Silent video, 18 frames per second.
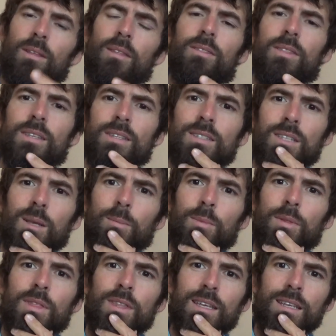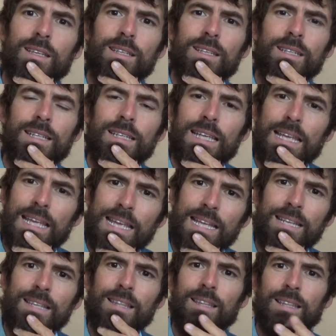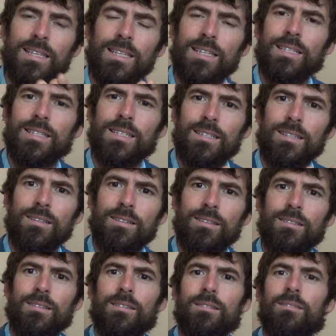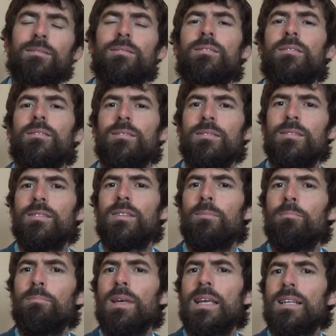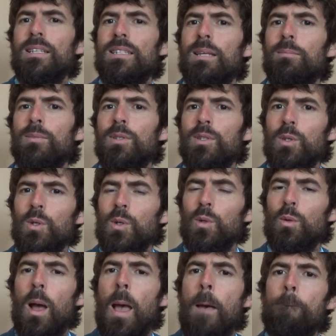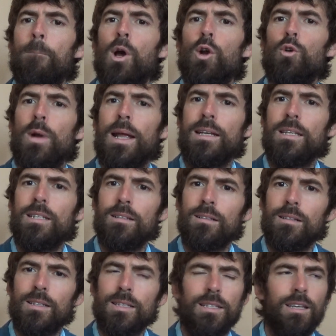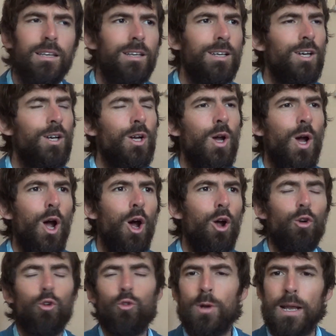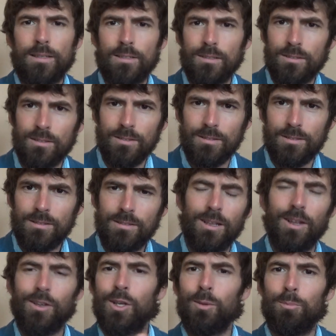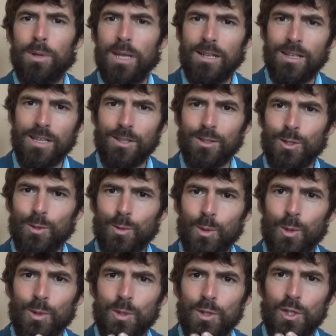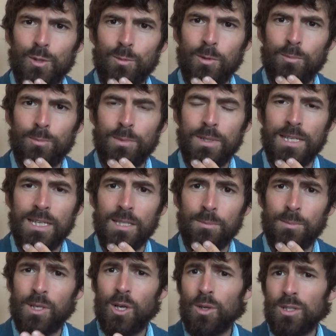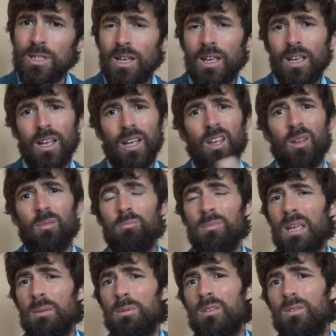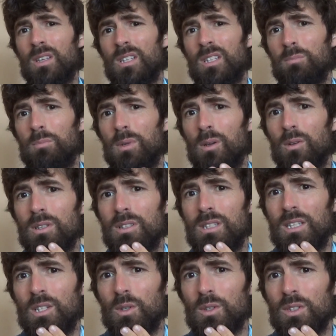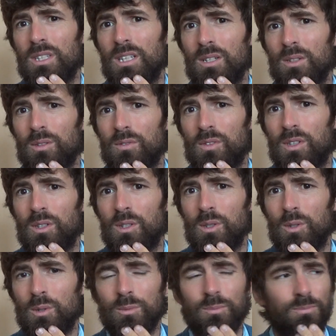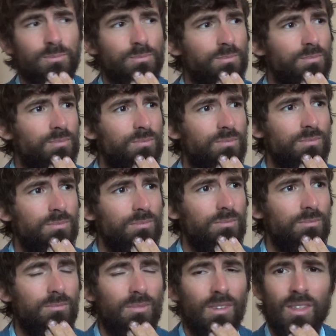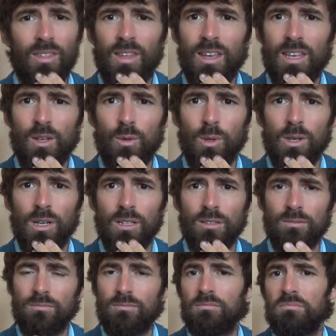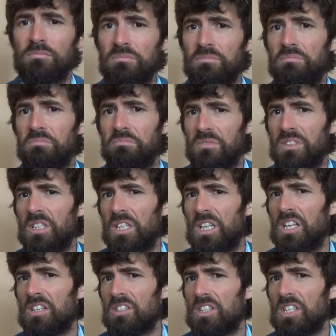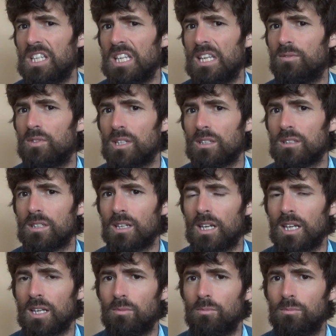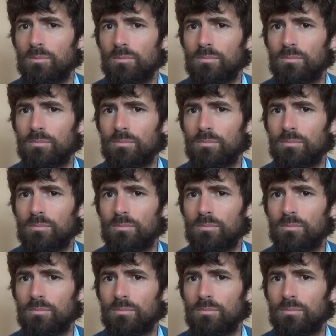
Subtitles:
there's something in this that makes them so perennially resonant and appealing towards human beings, because maybe you've experienced it yourself, you know. There you are. It's the evening time.